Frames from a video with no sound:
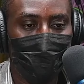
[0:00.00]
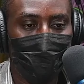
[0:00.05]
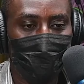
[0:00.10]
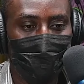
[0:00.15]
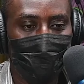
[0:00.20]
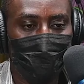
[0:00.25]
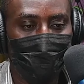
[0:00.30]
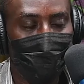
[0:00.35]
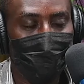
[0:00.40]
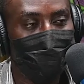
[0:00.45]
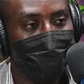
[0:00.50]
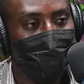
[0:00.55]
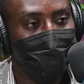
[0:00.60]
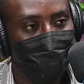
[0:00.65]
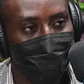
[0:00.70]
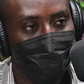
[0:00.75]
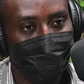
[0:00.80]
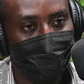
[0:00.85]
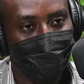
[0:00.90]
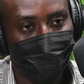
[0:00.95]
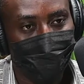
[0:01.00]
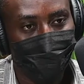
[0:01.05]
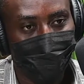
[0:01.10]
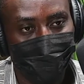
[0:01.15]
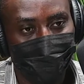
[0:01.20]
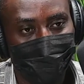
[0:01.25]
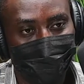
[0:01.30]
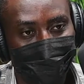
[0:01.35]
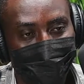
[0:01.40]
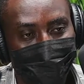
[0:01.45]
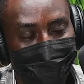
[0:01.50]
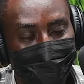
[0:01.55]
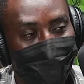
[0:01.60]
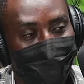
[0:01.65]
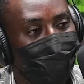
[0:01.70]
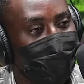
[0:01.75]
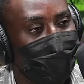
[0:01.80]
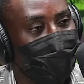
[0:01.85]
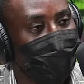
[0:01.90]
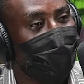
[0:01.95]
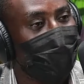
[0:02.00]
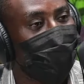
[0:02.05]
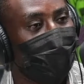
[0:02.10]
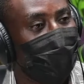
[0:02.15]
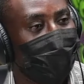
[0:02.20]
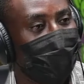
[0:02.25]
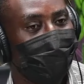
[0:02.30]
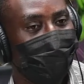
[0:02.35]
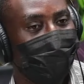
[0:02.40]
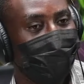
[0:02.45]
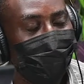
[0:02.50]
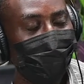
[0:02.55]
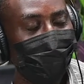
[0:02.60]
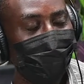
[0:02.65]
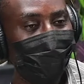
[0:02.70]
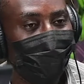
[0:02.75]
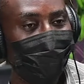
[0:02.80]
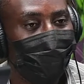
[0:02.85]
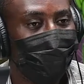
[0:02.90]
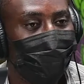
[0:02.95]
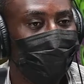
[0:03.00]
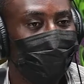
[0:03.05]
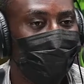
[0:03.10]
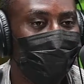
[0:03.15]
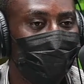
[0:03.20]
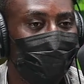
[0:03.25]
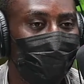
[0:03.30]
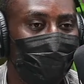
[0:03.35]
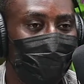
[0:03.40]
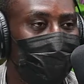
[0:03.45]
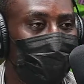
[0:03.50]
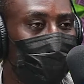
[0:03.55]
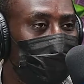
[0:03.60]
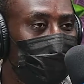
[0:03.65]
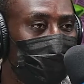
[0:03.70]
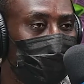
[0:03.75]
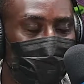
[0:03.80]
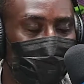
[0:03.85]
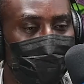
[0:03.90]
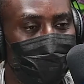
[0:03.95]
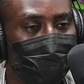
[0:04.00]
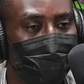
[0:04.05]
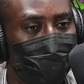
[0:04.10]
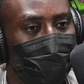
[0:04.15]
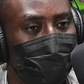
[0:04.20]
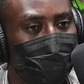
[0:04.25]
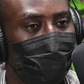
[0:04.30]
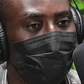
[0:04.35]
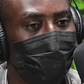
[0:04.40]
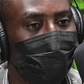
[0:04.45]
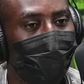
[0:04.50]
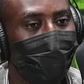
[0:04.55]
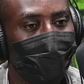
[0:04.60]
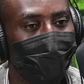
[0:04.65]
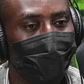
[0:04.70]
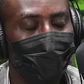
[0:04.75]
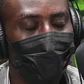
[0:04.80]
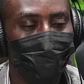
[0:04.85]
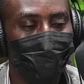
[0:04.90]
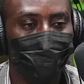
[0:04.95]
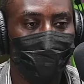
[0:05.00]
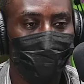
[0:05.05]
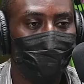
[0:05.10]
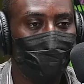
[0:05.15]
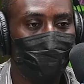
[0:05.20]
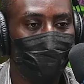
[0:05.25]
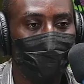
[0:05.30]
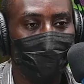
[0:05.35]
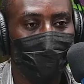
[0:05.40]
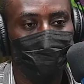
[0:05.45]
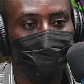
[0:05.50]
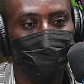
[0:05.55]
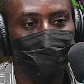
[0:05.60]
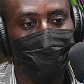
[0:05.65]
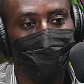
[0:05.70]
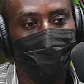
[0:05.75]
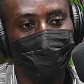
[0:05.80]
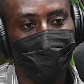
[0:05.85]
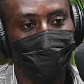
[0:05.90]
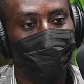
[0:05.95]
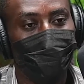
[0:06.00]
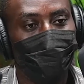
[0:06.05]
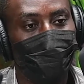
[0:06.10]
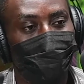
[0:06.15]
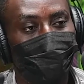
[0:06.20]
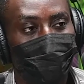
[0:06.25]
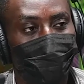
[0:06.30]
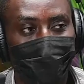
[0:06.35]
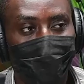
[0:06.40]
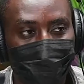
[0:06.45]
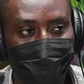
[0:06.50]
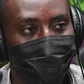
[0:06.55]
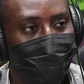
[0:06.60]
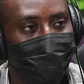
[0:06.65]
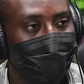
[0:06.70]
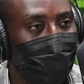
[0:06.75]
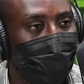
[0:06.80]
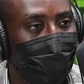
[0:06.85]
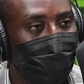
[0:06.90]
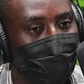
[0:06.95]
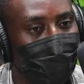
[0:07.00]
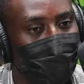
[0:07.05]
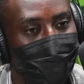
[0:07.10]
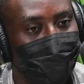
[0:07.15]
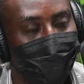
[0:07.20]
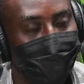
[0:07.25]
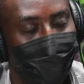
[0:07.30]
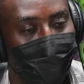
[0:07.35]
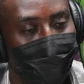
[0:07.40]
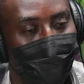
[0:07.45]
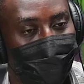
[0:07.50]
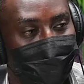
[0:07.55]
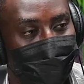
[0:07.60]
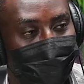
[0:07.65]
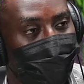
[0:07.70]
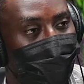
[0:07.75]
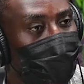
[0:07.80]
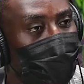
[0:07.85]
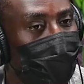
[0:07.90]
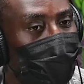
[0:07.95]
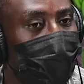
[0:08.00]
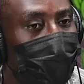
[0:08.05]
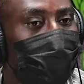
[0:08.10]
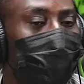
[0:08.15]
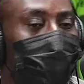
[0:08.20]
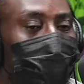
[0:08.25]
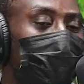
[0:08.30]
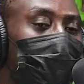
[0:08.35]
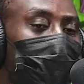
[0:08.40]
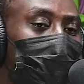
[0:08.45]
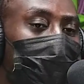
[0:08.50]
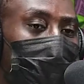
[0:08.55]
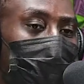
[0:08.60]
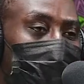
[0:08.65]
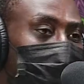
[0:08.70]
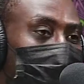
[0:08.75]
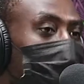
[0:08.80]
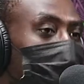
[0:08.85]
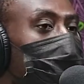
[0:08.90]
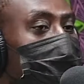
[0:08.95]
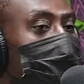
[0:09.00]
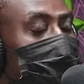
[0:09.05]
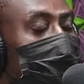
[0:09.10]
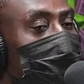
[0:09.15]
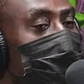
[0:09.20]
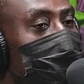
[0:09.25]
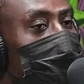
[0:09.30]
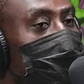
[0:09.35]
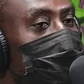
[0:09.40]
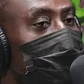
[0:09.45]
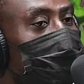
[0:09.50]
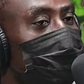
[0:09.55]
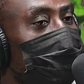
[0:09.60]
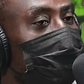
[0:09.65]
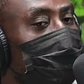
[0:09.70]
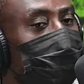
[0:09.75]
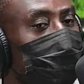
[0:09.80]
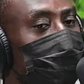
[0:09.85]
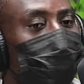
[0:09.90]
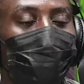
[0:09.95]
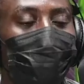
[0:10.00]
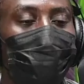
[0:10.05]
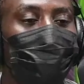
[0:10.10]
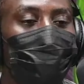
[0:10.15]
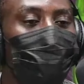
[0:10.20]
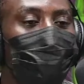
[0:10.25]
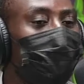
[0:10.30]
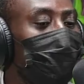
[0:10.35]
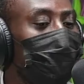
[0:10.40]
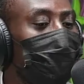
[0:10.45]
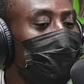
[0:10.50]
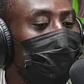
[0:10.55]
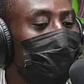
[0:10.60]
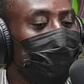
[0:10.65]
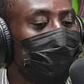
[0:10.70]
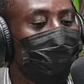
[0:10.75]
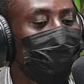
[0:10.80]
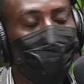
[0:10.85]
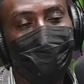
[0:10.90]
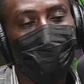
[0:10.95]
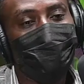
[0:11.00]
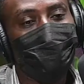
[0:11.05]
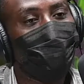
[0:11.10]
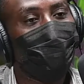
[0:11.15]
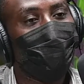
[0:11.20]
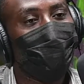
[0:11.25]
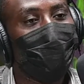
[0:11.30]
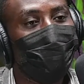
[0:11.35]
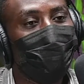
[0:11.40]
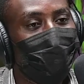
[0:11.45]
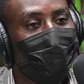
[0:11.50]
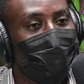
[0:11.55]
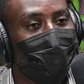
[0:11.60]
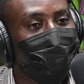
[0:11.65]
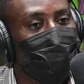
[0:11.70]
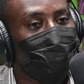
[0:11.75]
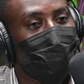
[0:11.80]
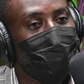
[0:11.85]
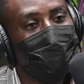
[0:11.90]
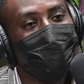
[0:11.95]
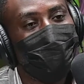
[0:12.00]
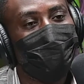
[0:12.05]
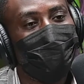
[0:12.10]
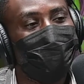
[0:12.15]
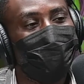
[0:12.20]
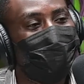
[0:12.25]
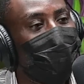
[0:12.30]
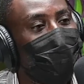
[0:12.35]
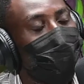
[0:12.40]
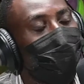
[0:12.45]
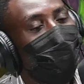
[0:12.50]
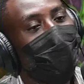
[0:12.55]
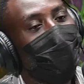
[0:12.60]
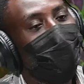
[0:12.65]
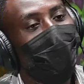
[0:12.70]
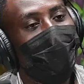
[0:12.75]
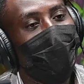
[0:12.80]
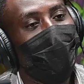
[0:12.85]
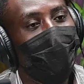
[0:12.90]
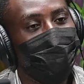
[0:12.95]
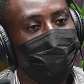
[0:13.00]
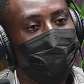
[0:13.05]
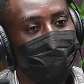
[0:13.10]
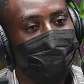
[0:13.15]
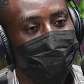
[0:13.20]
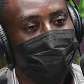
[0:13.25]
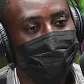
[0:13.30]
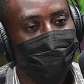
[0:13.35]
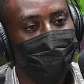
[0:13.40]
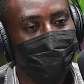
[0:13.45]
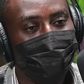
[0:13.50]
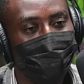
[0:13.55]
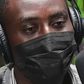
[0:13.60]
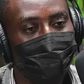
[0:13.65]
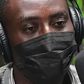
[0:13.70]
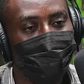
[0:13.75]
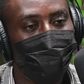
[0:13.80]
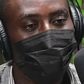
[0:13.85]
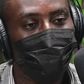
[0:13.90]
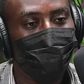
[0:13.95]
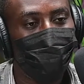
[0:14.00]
Namibia, which was Southwest Africa. Then that was the situation there. You take a look at what was called Rhodesia then, which is now Zimbabwe. That was the situation then. So this was a man that positioned Zambia as some,